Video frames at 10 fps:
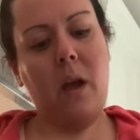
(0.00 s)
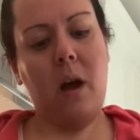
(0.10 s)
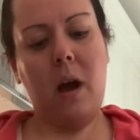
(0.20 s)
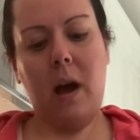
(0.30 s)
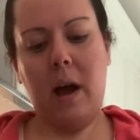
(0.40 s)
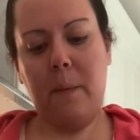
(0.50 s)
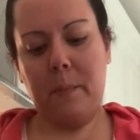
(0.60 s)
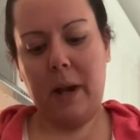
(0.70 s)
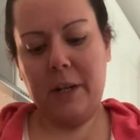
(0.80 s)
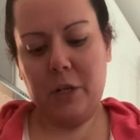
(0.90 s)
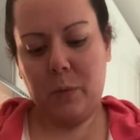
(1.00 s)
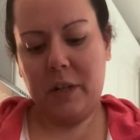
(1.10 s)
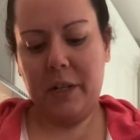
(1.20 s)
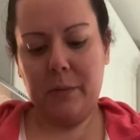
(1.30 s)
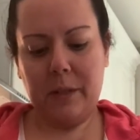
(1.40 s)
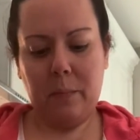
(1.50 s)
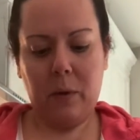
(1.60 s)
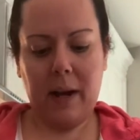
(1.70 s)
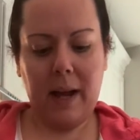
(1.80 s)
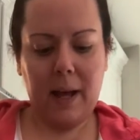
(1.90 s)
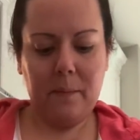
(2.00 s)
But I just want to use up what I got.